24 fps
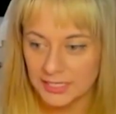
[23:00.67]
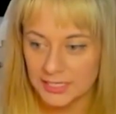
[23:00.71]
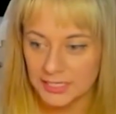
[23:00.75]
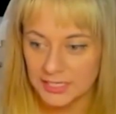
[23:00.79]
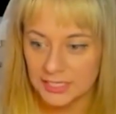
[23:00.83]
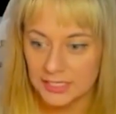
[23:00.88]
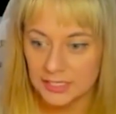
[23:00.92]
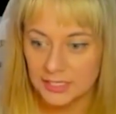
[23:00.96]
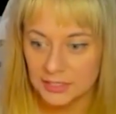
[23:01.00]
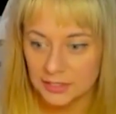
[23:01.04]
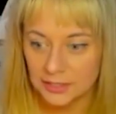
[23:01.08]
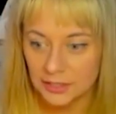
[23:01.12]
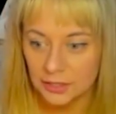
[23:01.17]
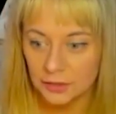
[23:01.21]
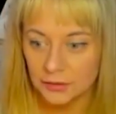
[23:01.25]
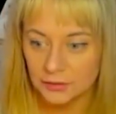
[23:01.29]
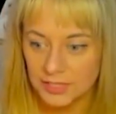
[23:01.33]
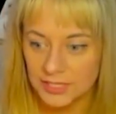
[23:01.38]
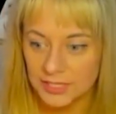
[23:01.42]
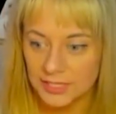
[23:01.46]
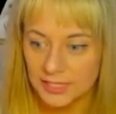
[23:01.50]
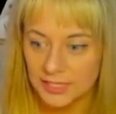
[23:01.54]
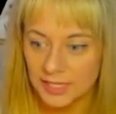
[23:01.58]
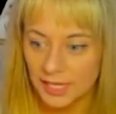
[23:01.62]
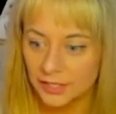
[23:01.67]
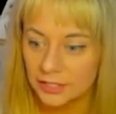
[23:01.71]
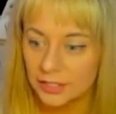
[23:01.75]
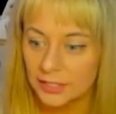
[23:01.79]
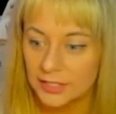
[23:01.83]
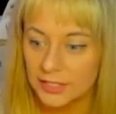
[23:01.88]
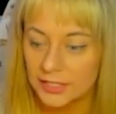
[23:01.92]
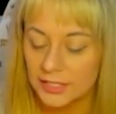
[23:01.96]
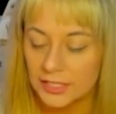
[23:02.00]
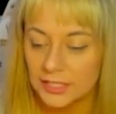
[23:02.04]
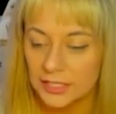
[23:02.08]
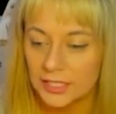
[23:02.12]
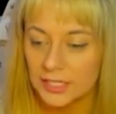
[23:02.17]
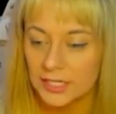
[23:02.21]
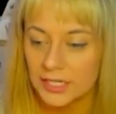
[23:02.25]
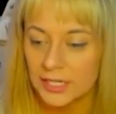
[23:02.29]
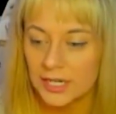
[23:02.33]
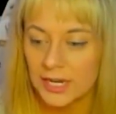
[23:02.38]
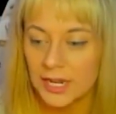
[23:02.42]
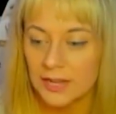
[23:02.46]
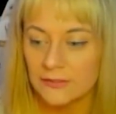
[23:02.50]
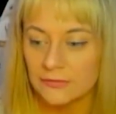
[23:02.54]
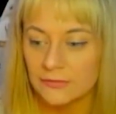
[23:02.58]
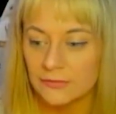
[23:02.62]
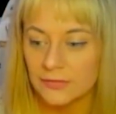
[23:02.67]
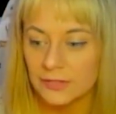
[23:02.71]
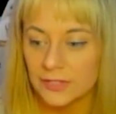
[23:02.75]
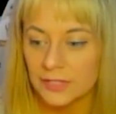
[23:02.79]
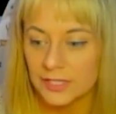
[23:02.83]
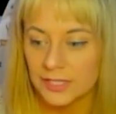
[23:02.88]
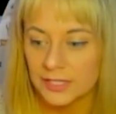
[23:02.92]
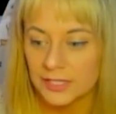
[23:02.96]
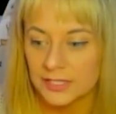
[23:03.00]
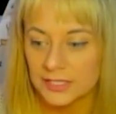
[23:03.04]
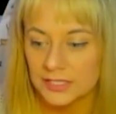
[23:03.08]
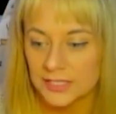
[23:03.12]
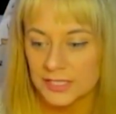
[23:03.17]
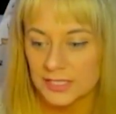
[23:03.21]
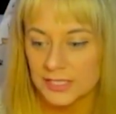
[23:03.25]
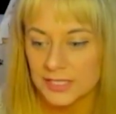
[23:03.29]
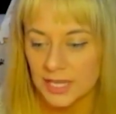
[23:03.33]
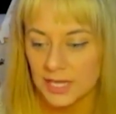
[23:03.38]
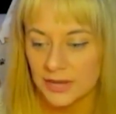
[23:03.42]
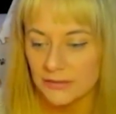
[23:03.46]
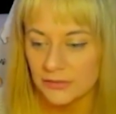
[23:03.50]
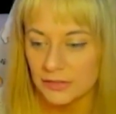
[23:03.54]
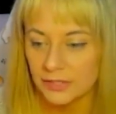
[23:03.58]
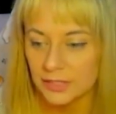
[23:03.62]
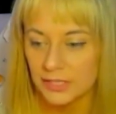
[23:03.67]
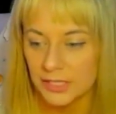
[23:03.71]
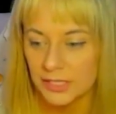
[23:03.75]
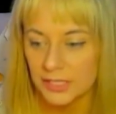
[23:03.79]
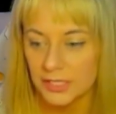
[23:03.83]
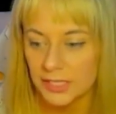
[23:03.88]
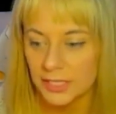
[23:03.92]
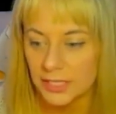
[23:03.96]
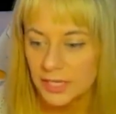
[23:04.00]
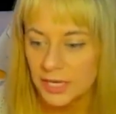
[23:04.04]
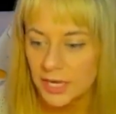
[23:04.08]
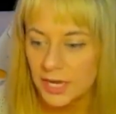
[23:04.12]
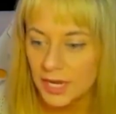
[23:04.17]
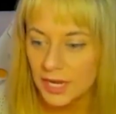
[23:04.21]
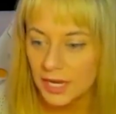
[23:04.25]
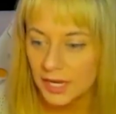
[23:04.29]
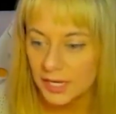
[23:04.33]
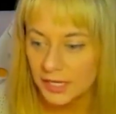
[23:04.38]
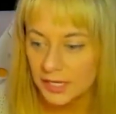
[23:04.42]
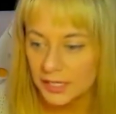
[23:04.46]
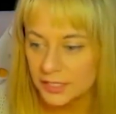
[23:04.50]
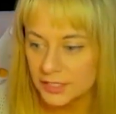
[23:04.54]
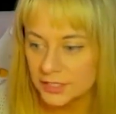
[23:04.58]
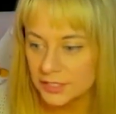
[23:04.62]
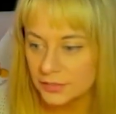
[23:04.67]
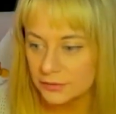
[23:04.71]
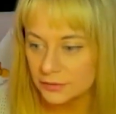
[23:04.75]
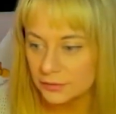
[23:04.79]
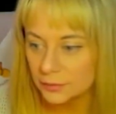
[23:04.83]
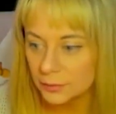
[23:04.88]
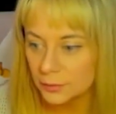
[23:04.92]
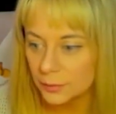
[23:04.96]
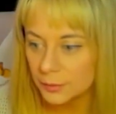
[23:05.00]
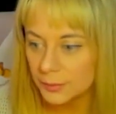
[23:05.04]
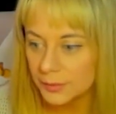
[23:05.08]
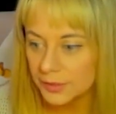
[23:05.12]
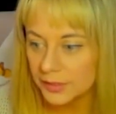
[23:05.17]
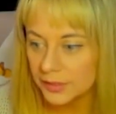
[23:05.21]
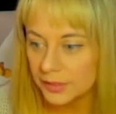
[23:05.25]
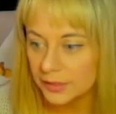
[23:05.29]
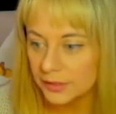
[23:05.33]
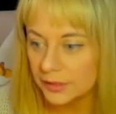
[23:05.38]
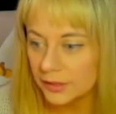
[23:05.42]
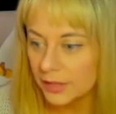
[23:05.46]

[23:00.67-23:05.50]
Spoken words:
and close together here, and I feel like this is definitely a doable build.